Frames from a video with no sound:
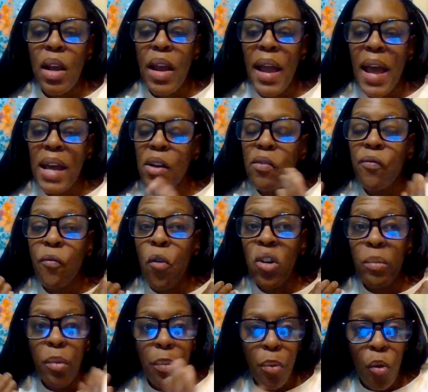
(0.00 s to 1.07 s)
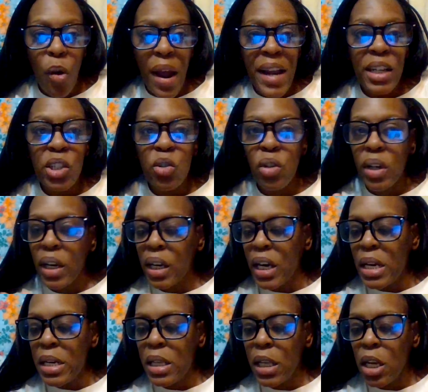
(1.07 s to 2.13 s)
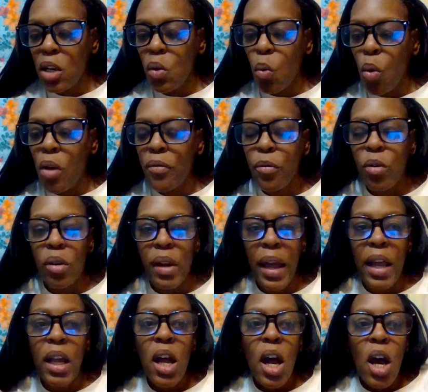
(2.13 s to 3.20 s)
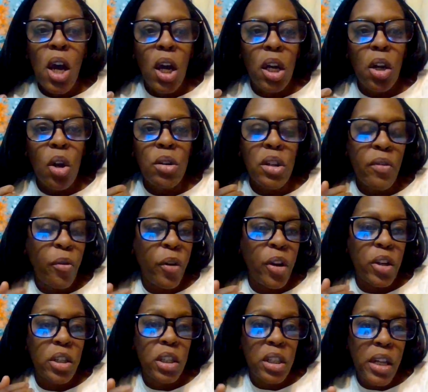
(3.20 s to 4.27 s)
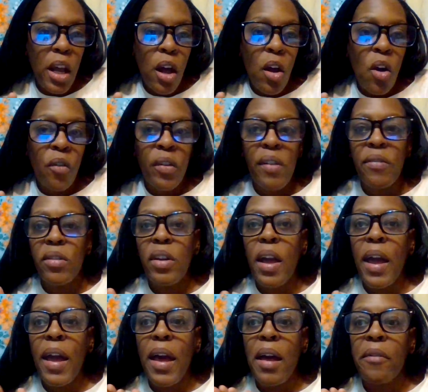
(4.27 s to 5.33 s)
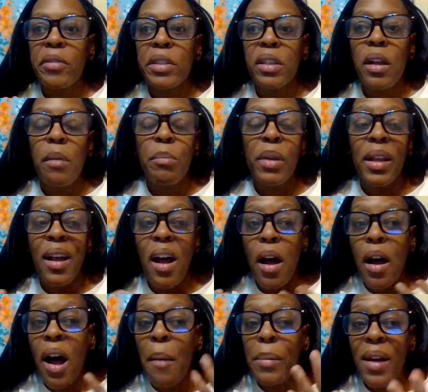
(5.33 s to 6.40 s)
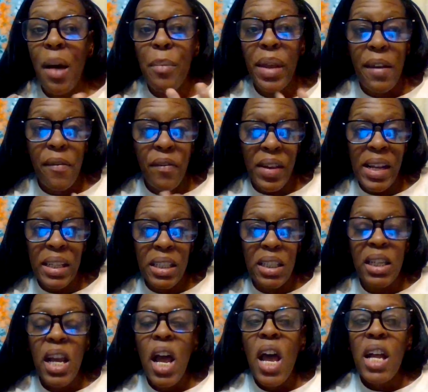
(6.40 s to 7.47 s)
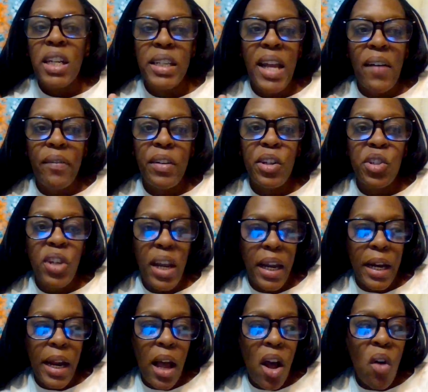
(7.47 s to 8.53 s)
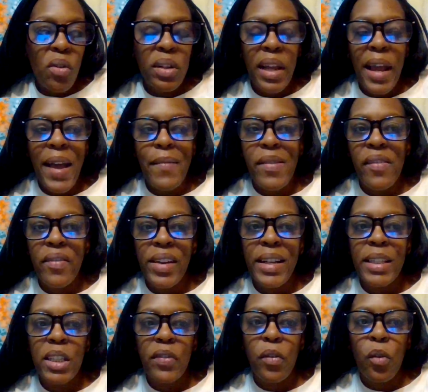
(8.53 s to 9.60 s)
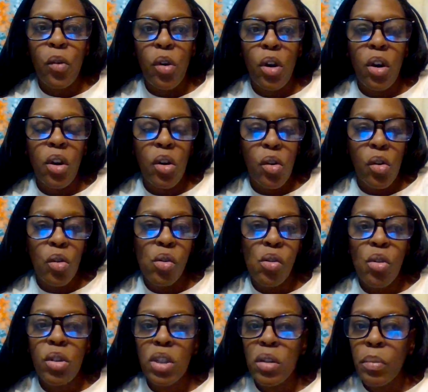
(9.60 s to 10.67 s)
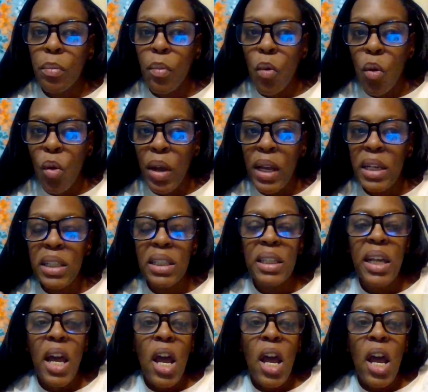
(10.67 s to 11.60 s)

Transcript: at an affordable price. You get anything you want for like clothing for yourself. If you have some upcoming events, definitely check it out. They have events for girls boys,